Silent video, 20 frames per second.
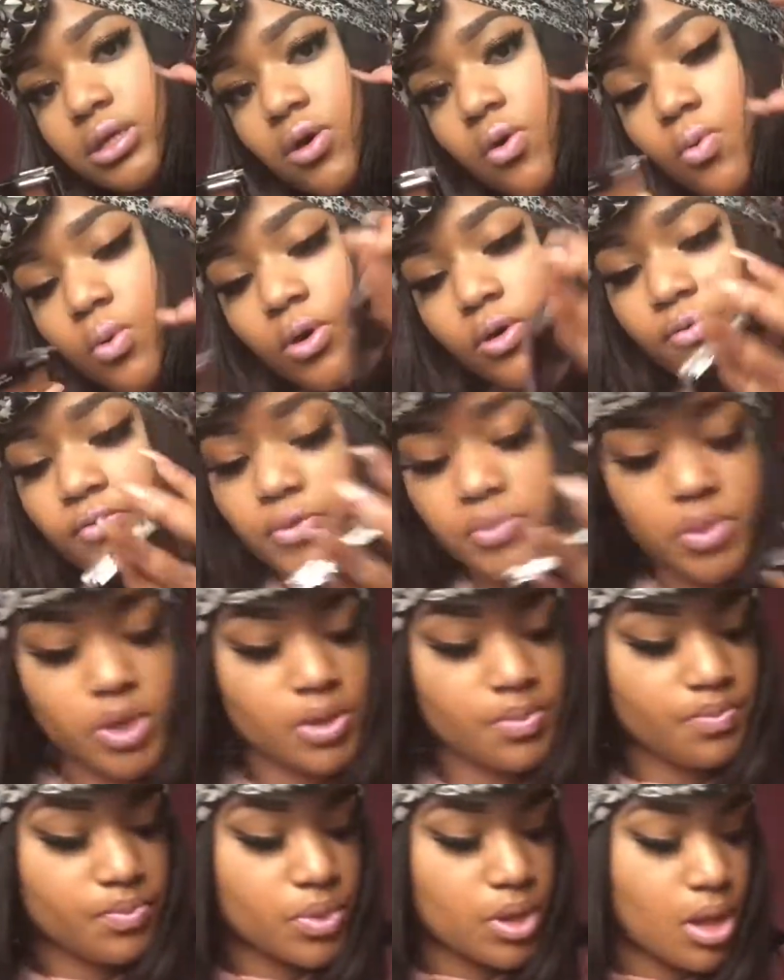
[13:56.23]
could work for
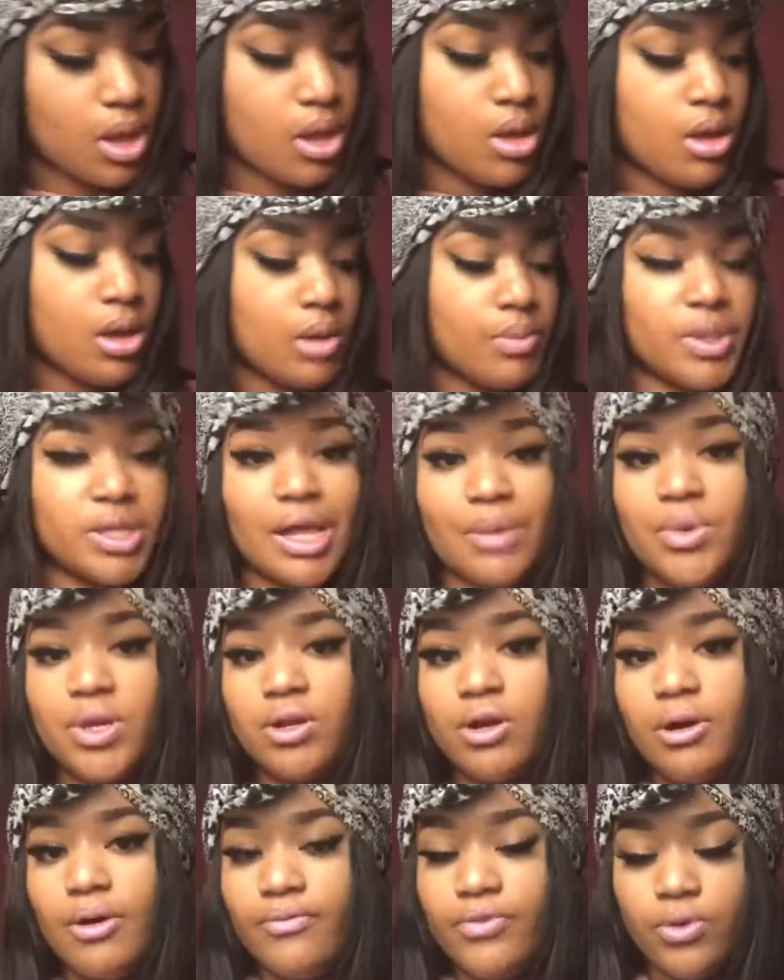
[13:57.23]
me. But let me
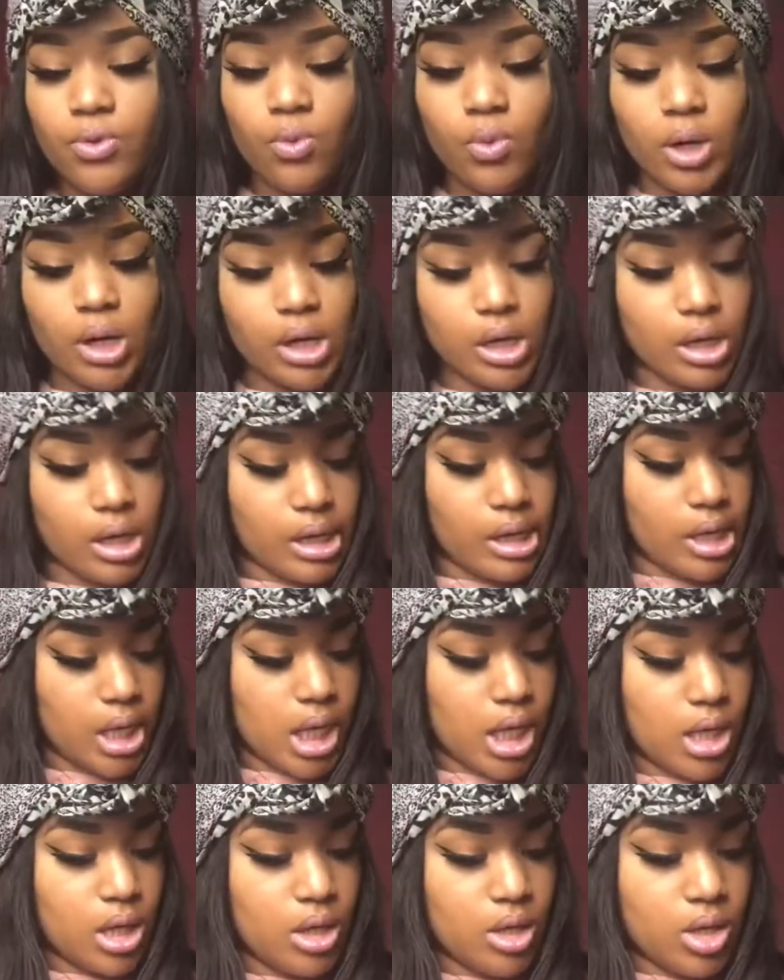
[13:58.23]
know if you want
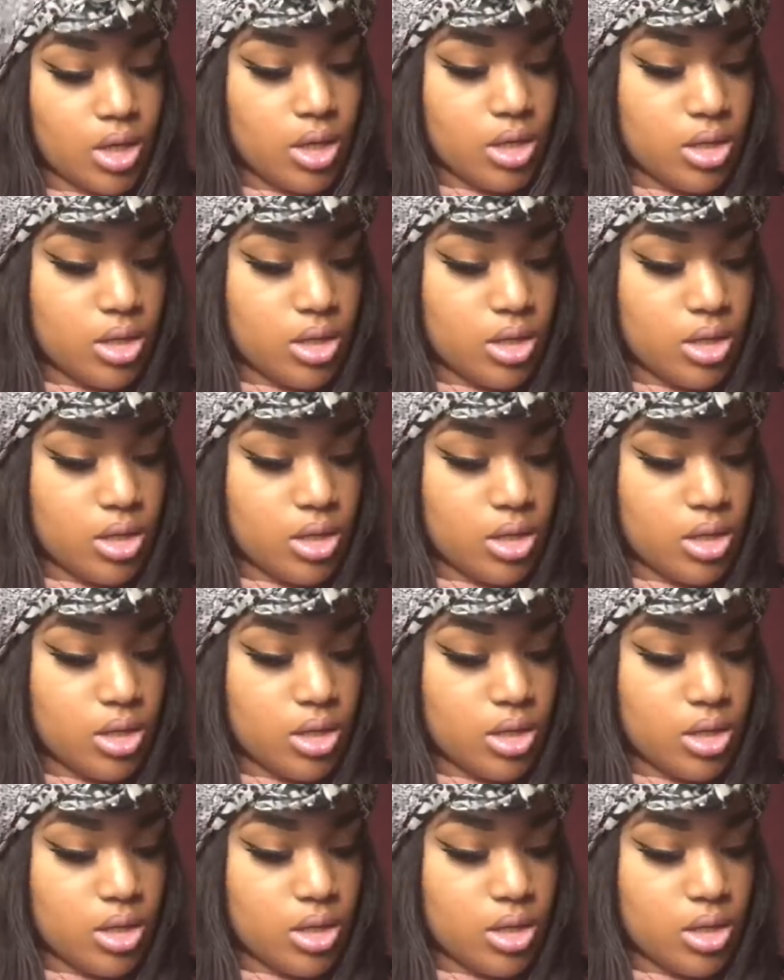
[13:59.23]
a